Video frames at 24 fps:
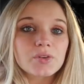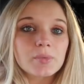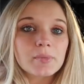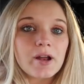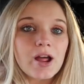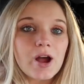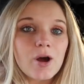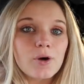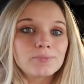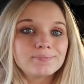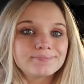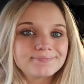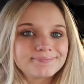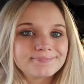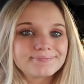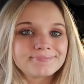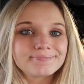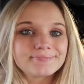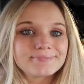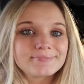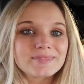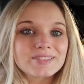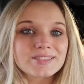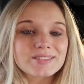from now.
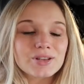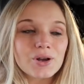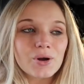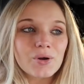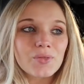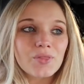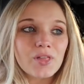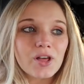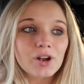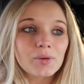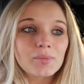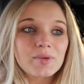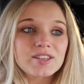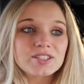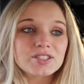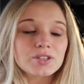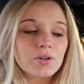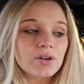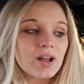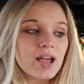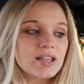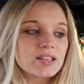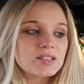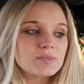So that'll be
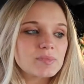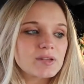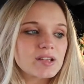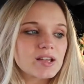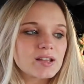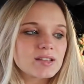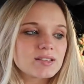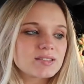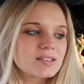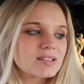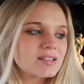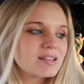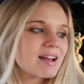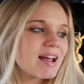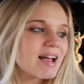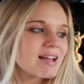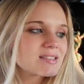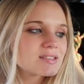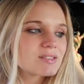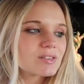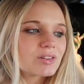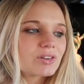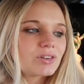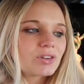so nice because it
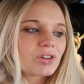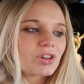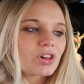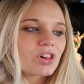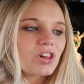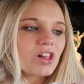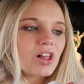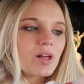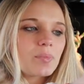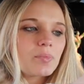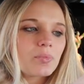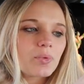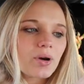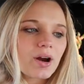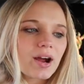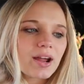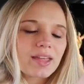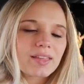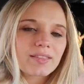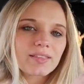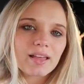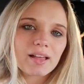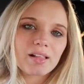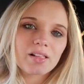has a little clip where I
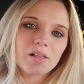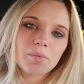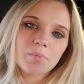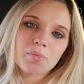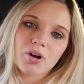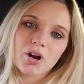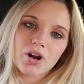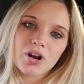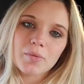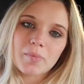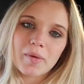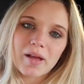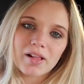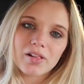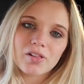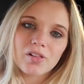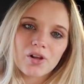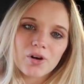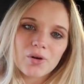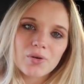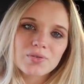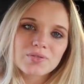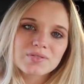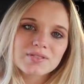can like clip it onto my
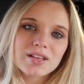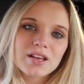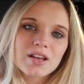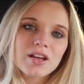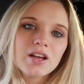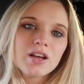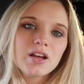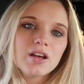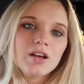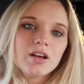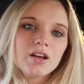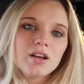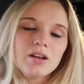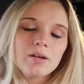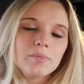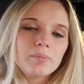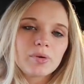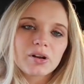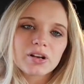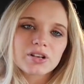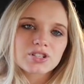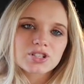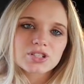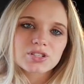clothes,
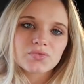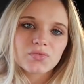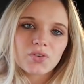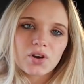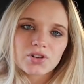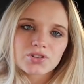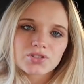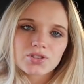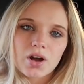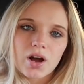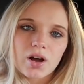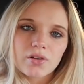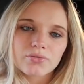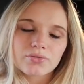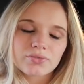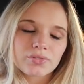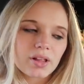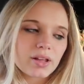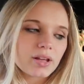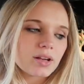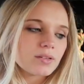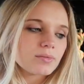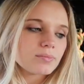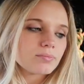but it just falls off
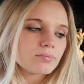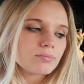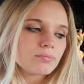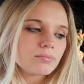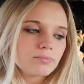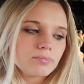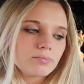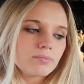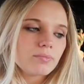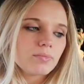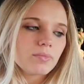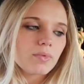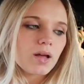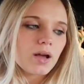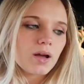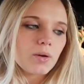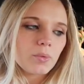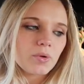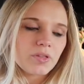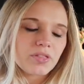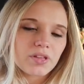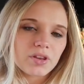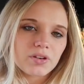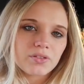like
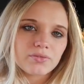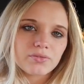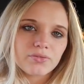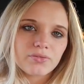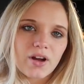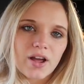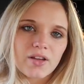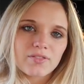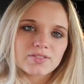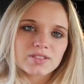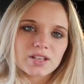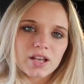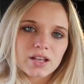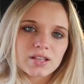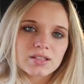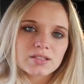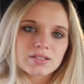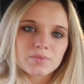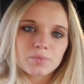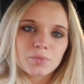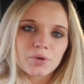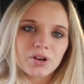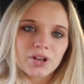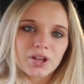within 5
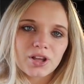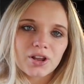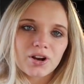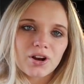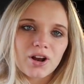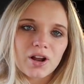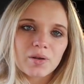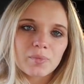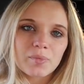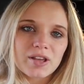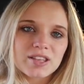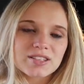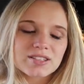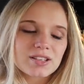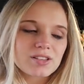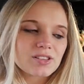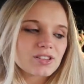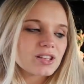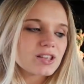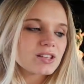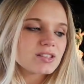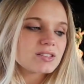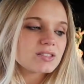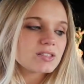seconds of putting it on
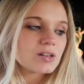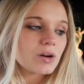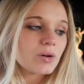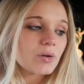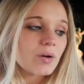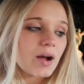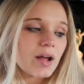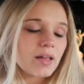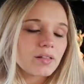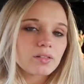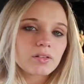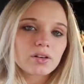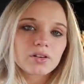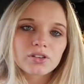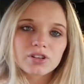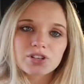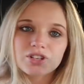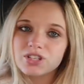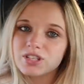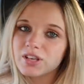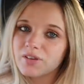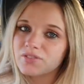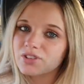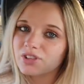basically. So I literally
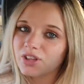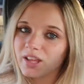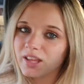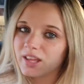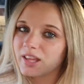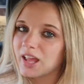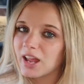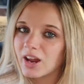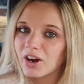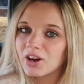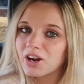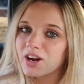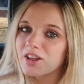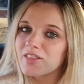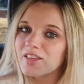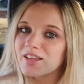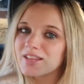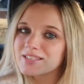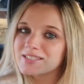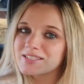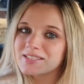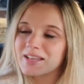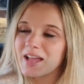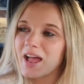just have to like carry
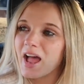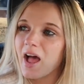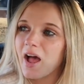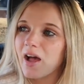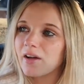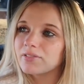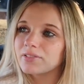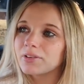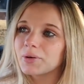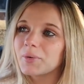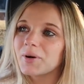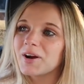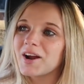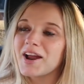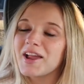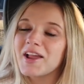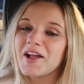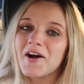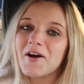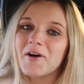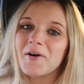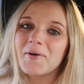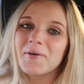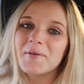this everywhere I
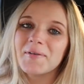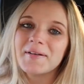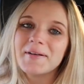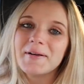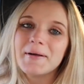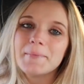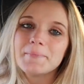go.